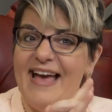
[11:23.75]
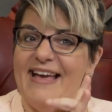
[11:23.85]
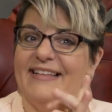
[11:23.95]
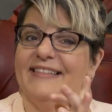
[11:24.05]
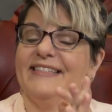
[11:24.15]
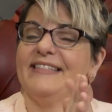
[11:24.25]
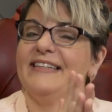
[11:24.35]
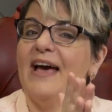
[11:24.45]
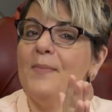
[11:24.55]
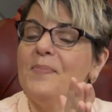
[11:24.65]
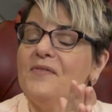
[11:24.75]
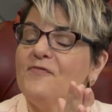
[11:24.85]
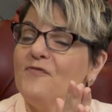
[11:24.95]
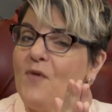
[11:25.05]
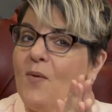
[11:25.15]
And step
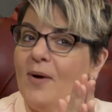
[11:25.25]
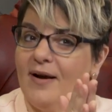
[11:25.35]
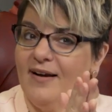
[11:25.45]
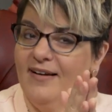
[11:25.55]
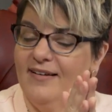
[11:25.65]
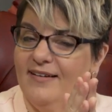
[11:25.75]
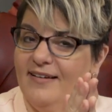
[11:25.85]
4